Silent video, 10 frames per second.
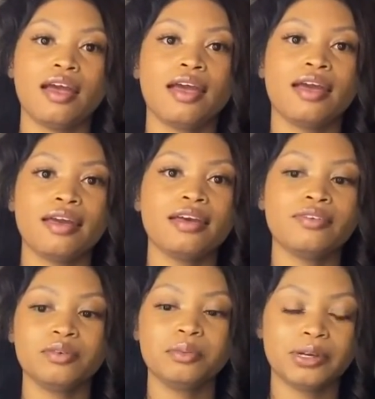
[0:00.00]
Hey
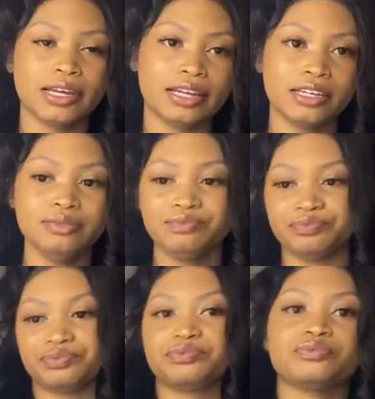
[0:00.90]
everybody,
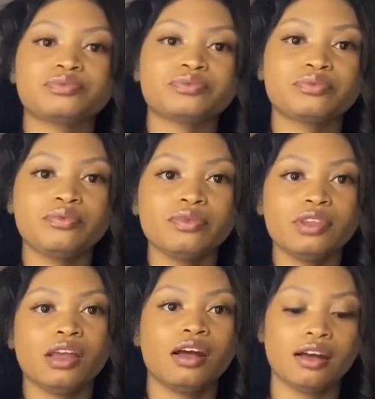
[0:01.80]

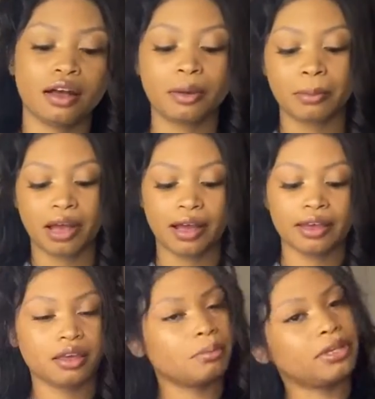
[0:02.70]
I
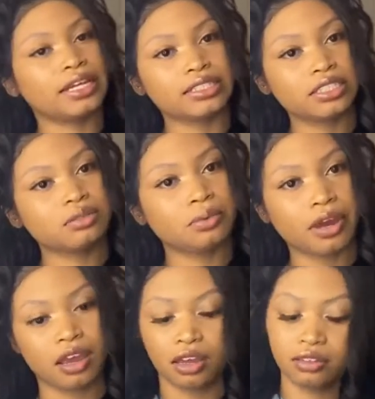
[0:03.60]
am Alexis
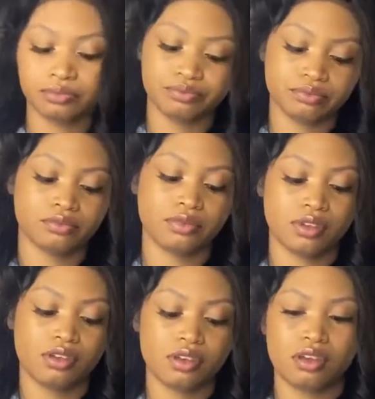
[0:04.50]
Ray.
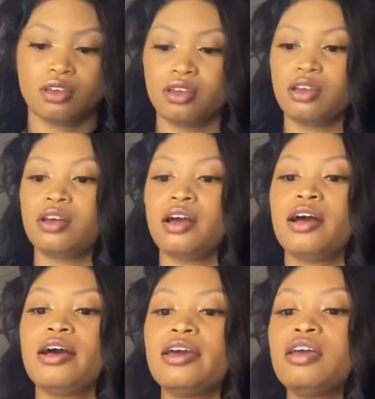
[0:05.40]

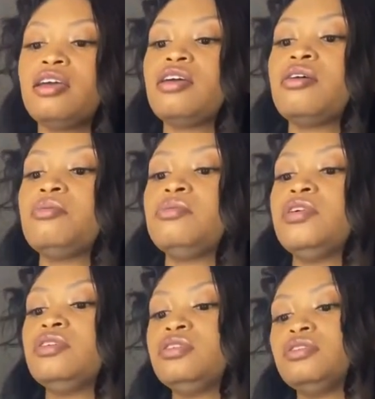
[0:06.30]
I am
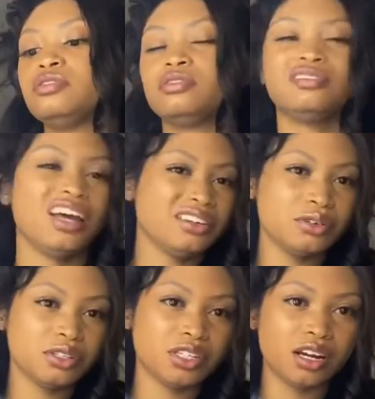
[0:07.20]
not new
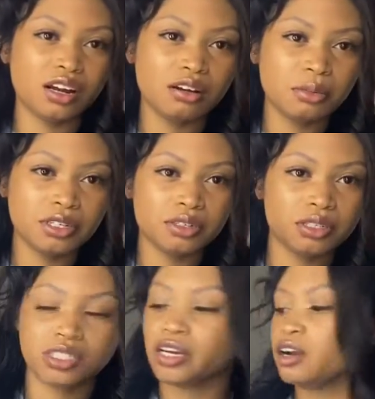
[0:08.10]
to tarot, but new to
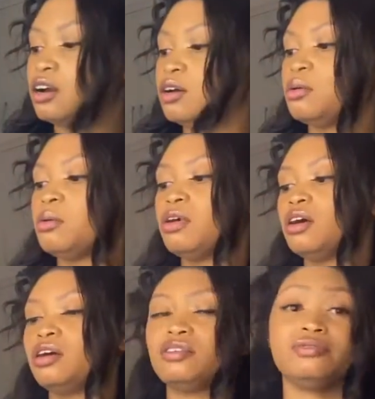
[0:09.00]

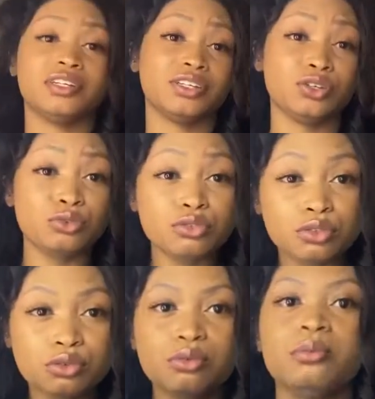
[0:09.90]
tarot via
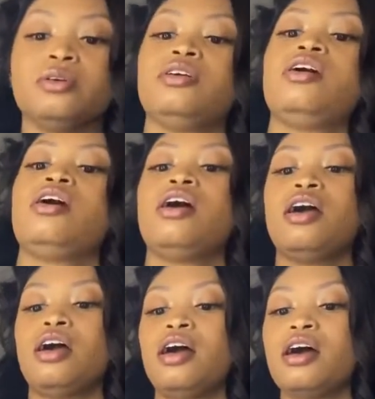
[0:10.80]
YouTube.
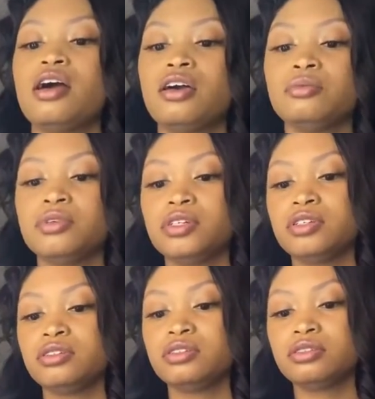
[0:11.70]
I
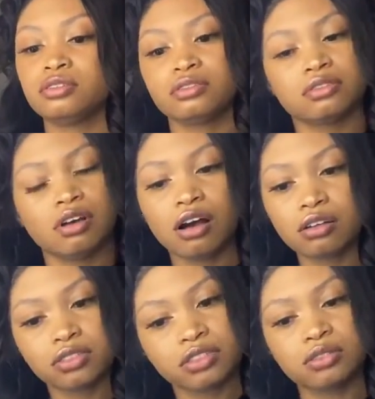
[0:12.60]
was
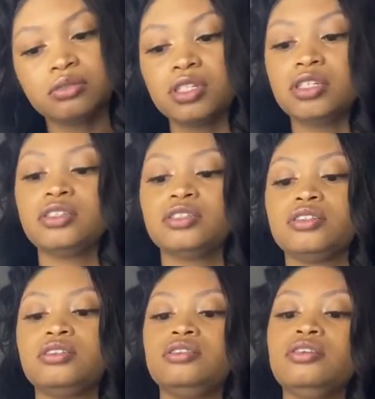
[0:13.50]
called to do
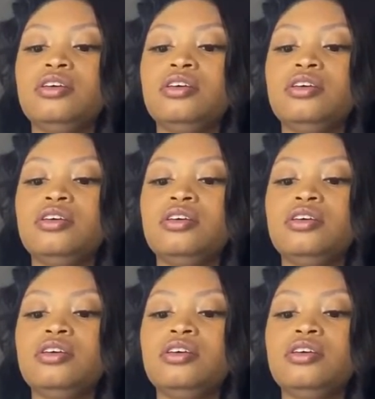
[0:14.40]
this